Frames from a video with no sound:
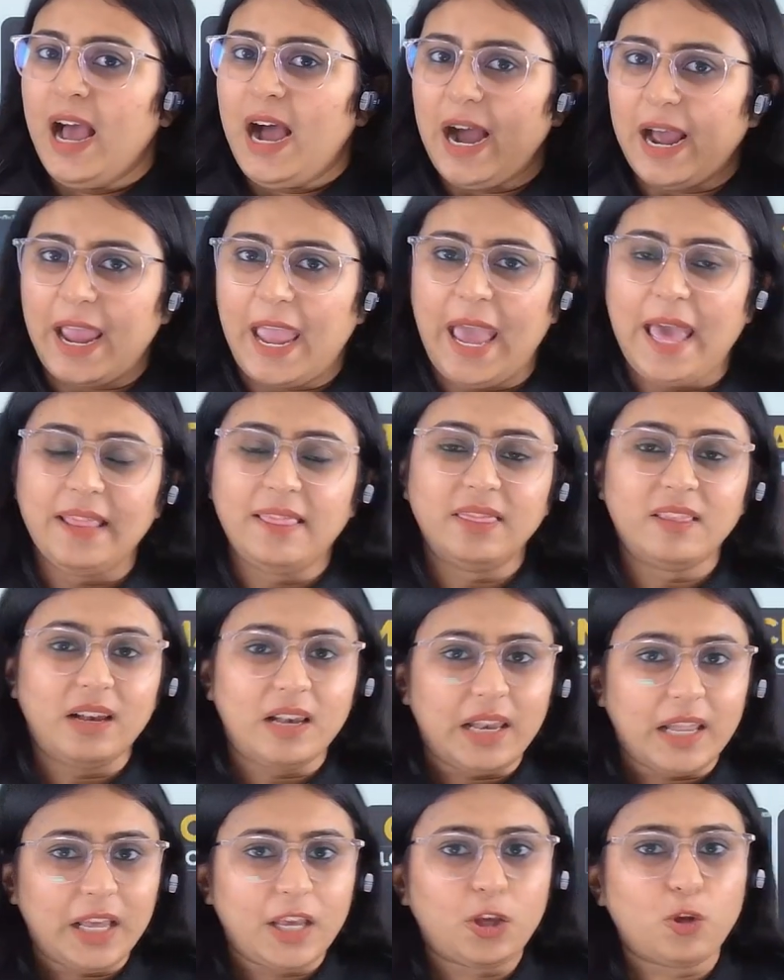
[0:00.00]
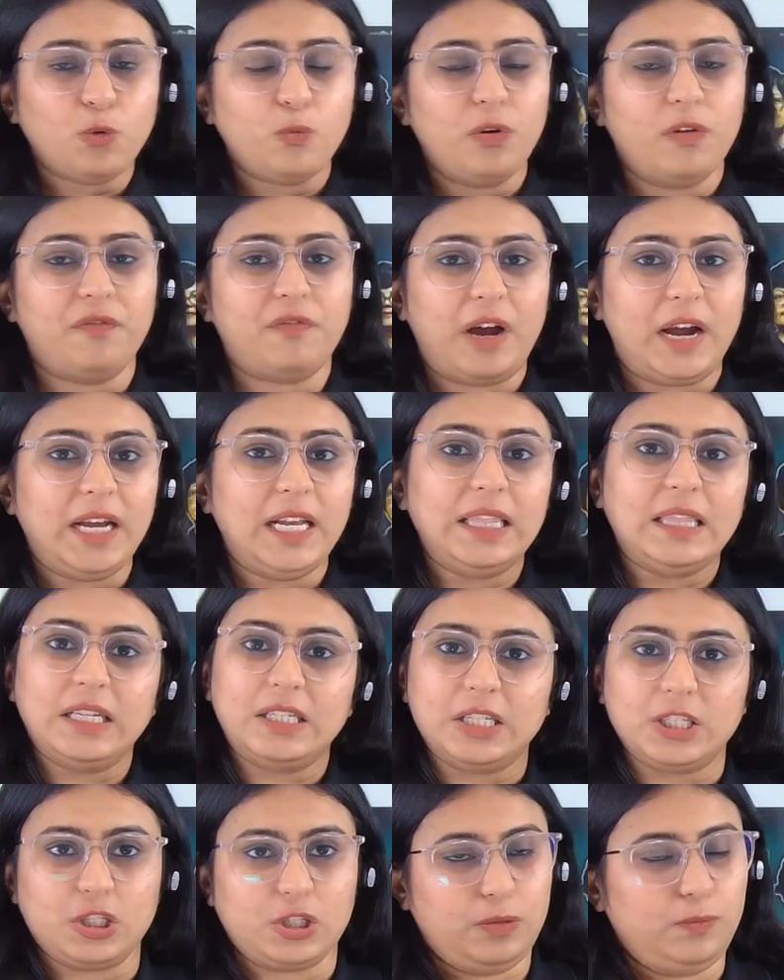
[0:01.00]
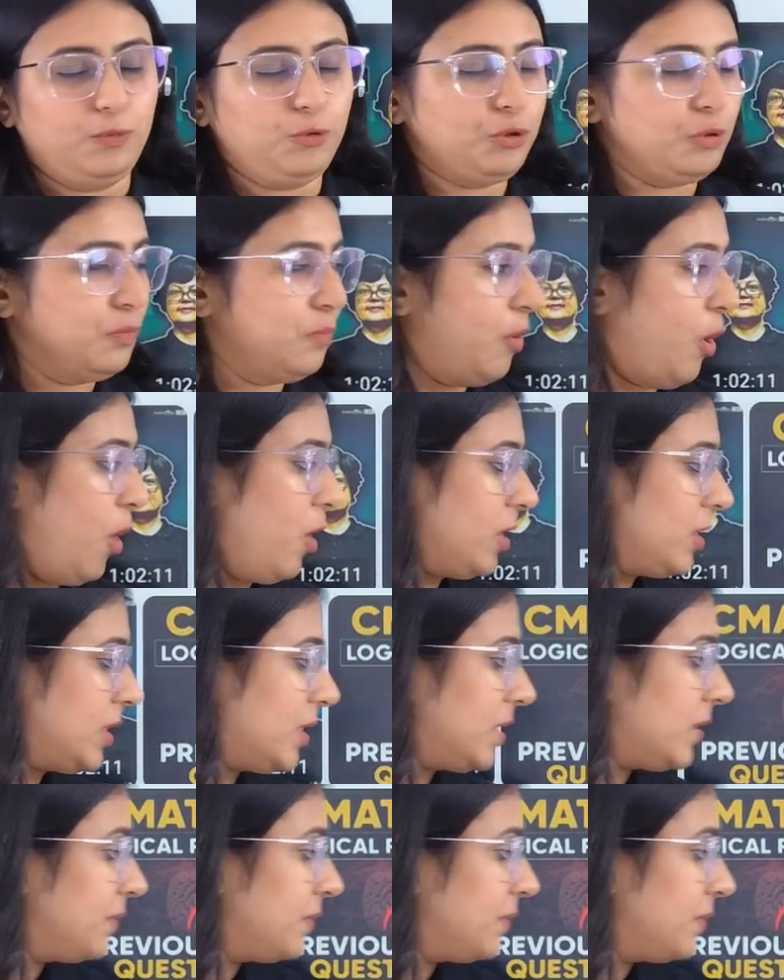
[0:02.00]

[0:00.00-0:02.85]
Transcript: Again, the link you will find in the description box.